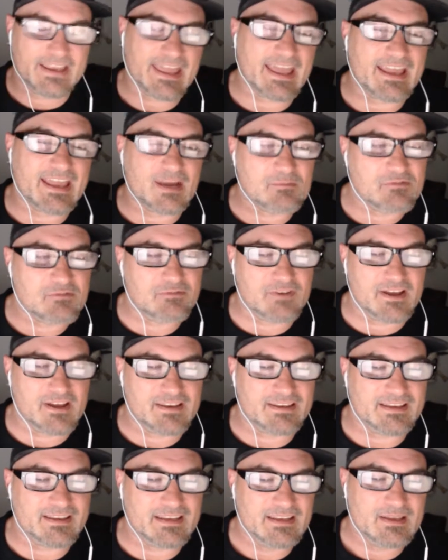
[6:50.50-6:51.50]
hey, I'm
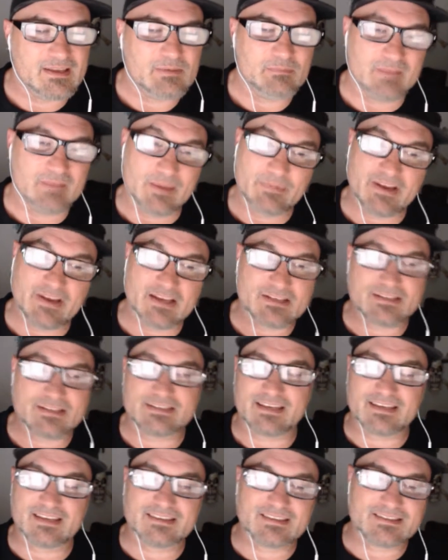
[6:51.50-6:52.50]
funded. Maybe I should
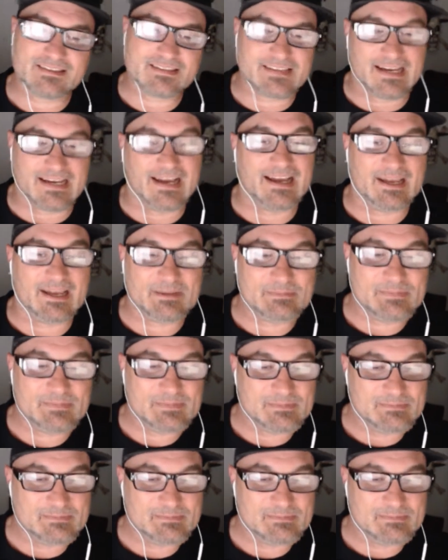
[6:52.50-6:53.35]
take this time